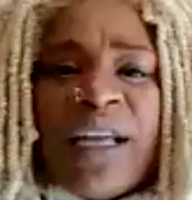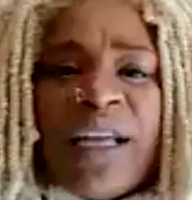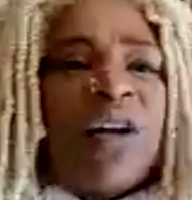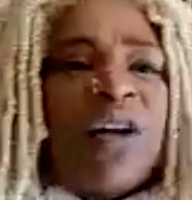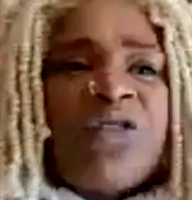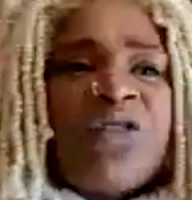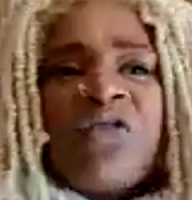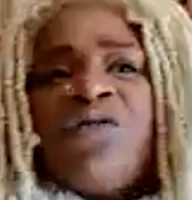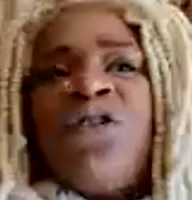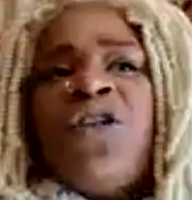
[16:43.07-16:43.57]

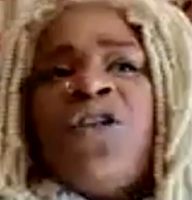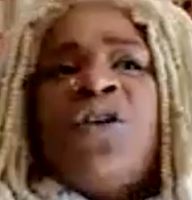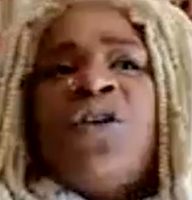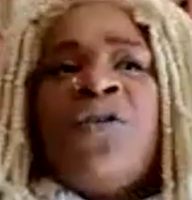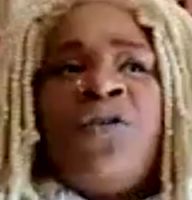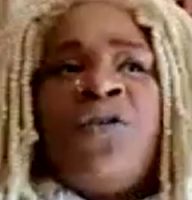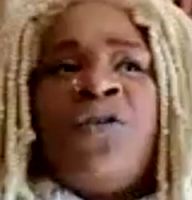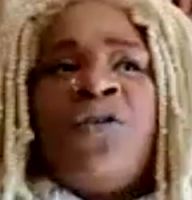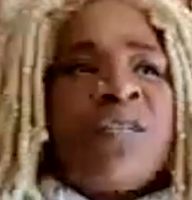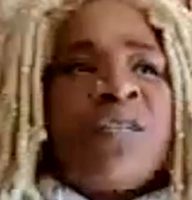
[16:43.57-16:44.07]
Parts Unknown,
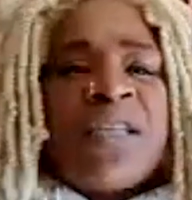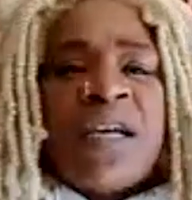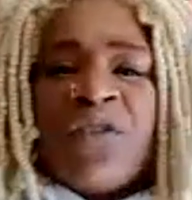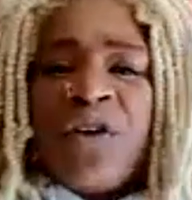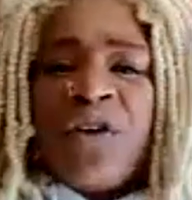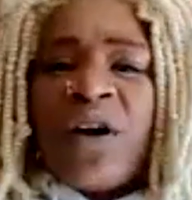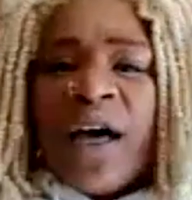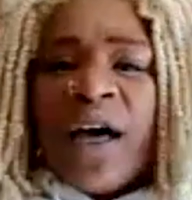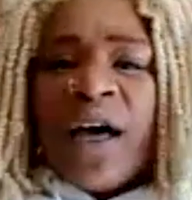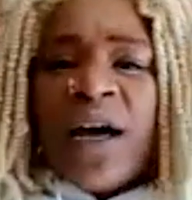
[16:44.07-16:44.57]
or this other
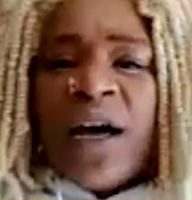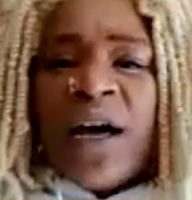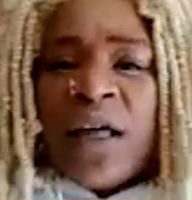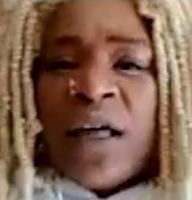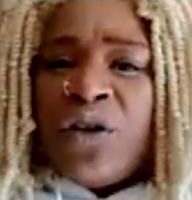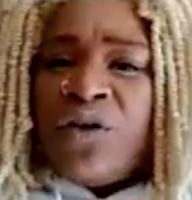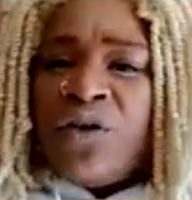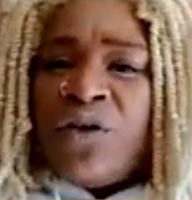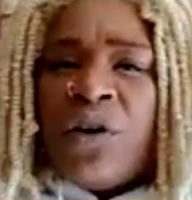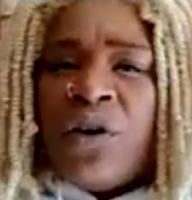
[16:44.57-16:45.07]
guy like
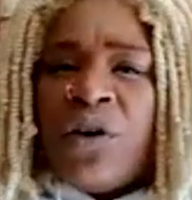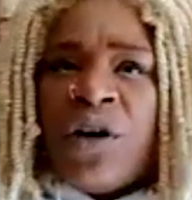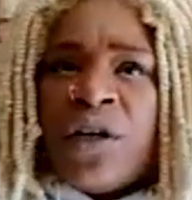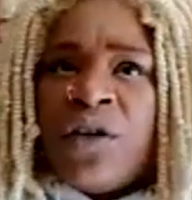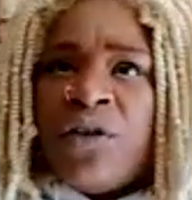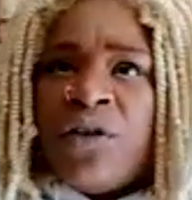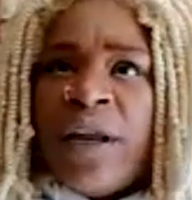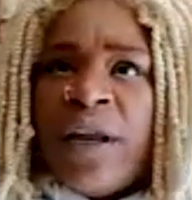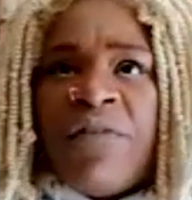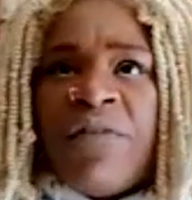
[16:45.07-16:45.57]

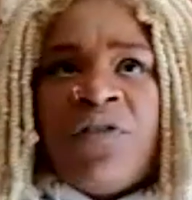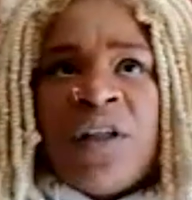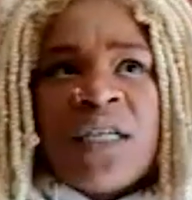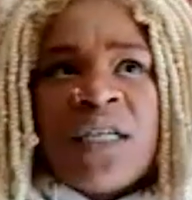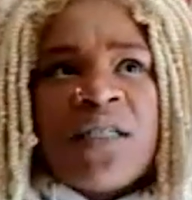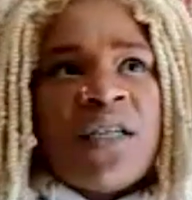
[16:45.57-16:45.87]
on Netflix.